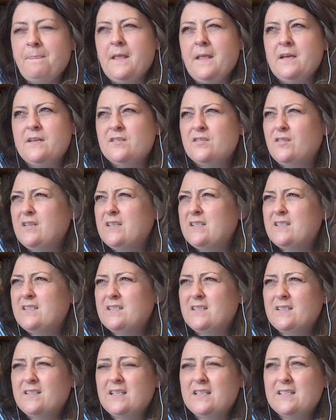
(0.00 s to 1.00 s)
So
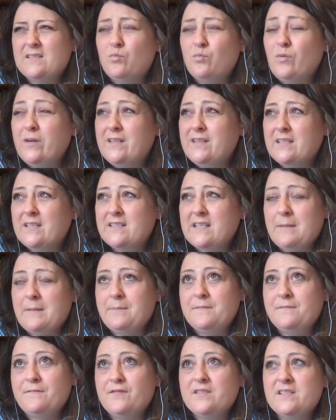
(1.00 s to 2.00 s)
there's weird things that
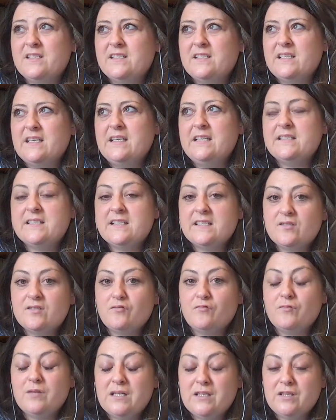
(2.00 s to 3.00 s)
happen. For instance, he insists
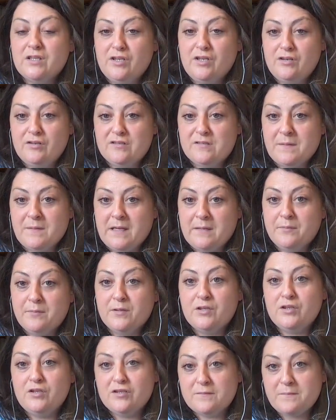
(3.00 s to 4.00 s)
on reading the newspaper.
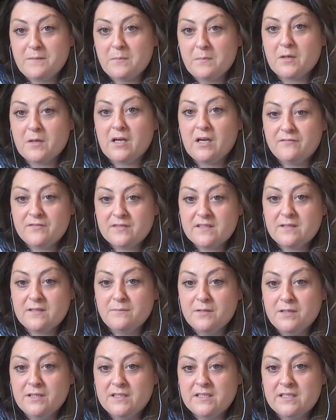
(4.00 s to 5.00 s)
The newspaper covers the
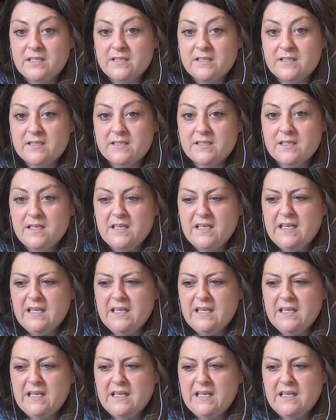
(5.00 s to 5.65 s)
murders.